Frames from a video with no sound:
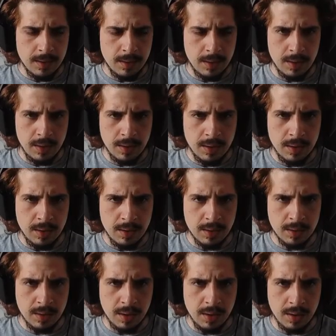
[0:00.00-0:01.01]

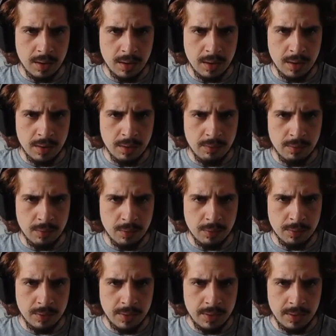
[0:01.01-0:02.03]
Uh, can I
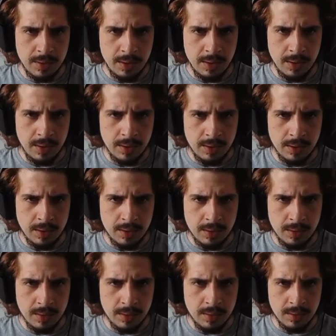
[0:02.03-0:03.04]
rotate
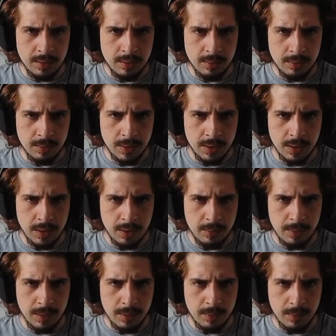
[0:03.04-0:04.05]
it? Wait,
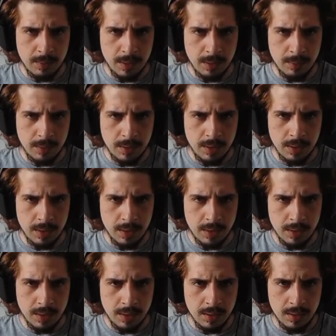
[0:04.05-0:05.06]
wait, wait, wait.
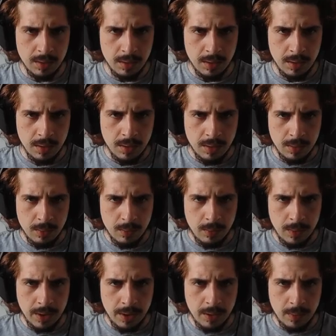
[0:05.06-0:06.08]

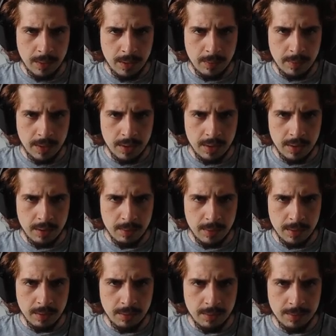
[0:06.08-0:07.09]
Wait, wait, wait. There
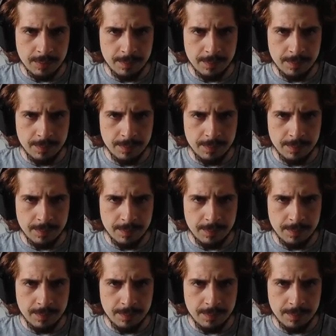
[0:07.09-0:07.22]
we go.